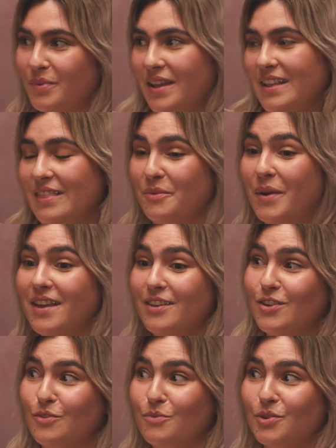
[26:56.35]
in the way
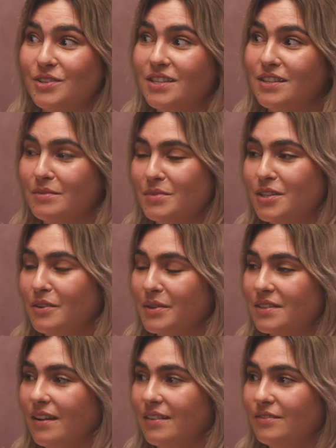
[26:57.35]
that you wanted them to,
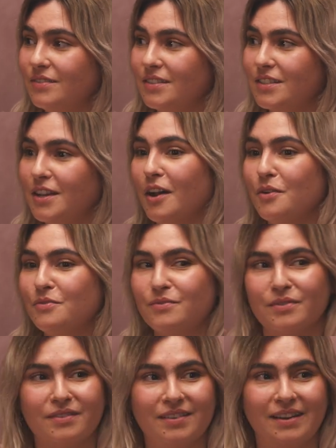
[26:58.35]
is kind of tough
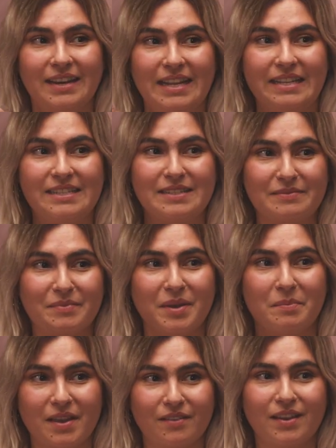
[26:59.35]
and needs
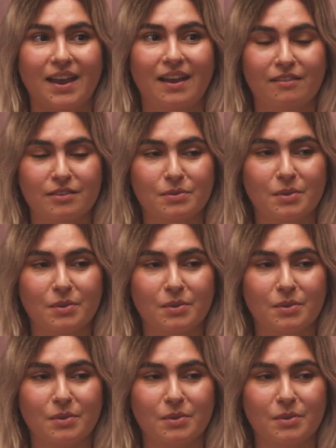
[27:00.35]
a bit of care as